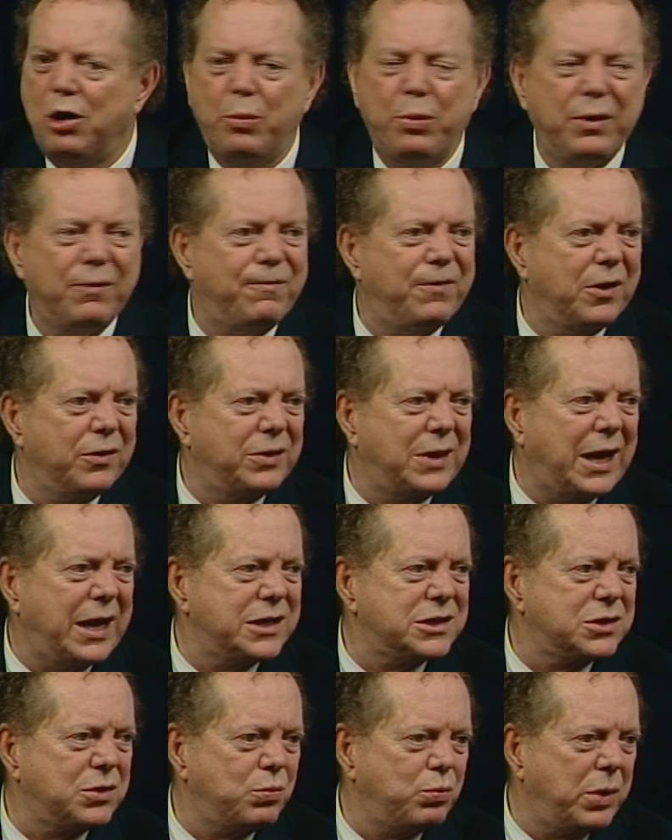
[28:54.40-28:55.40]
I hope you felt
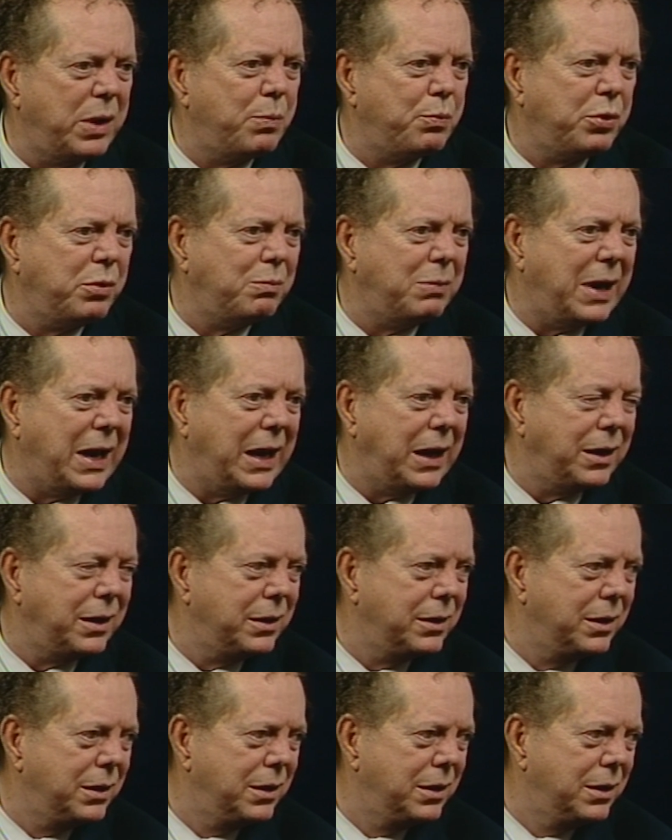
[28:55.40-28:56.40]
that as a reprimand.
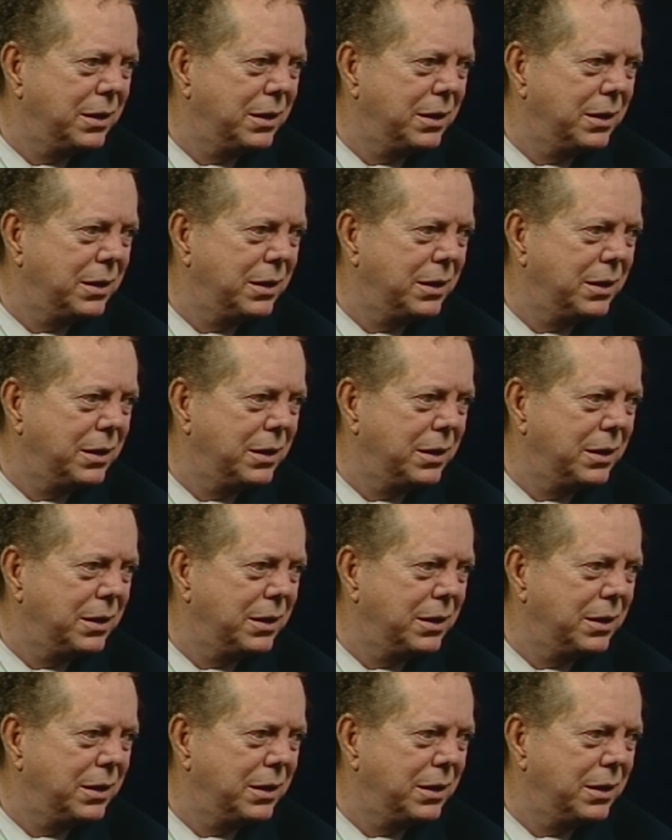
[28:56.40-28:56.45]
